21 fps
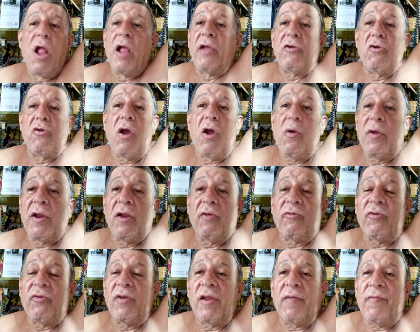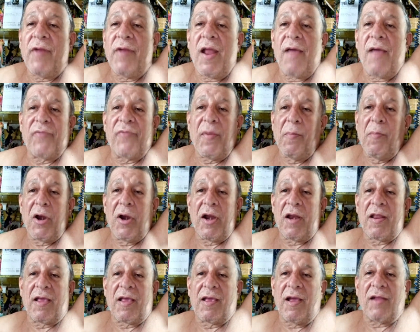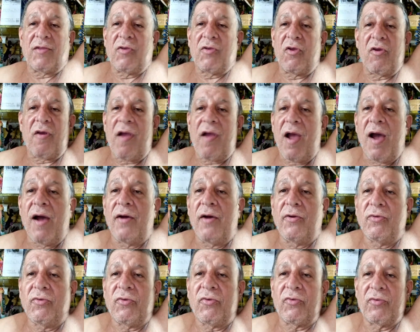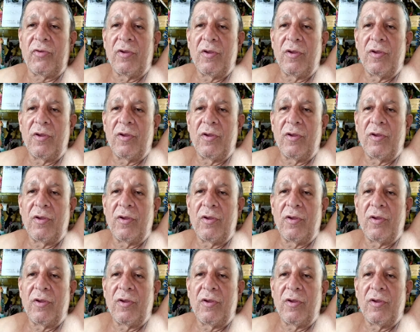You know he doesn't even have the money to get to your house.